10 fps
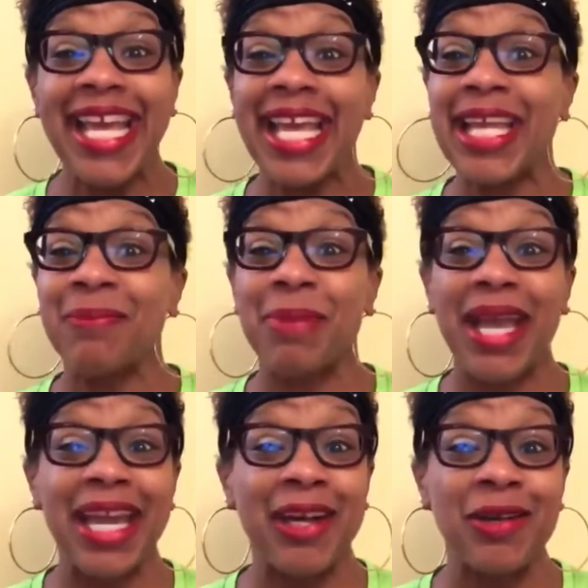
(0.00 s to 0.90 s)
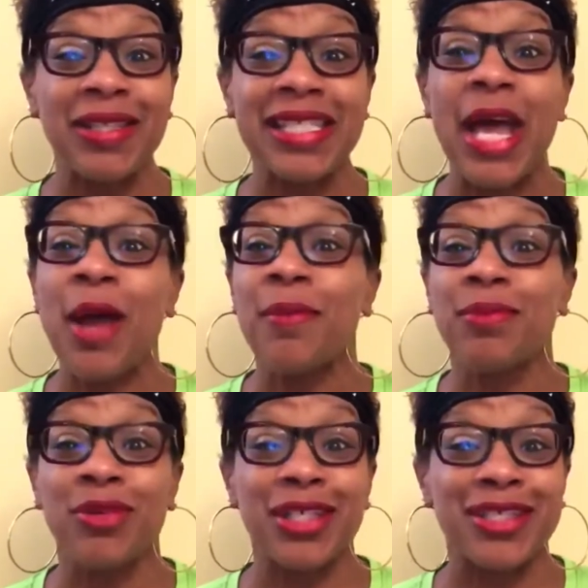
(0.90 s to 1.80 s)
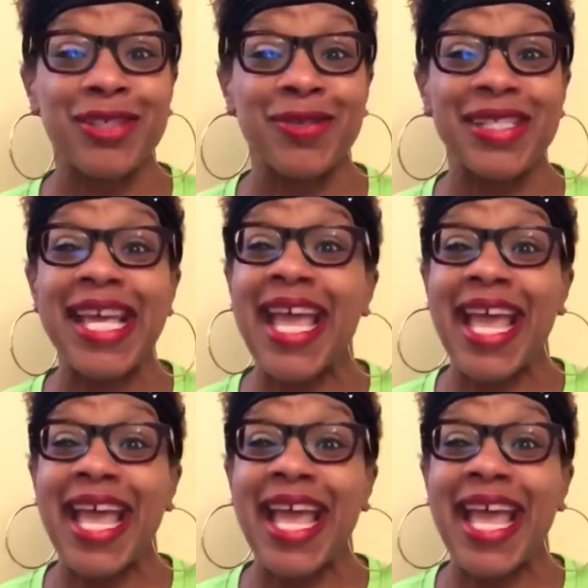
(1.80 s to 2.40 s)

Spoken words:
in Paris, Brussels,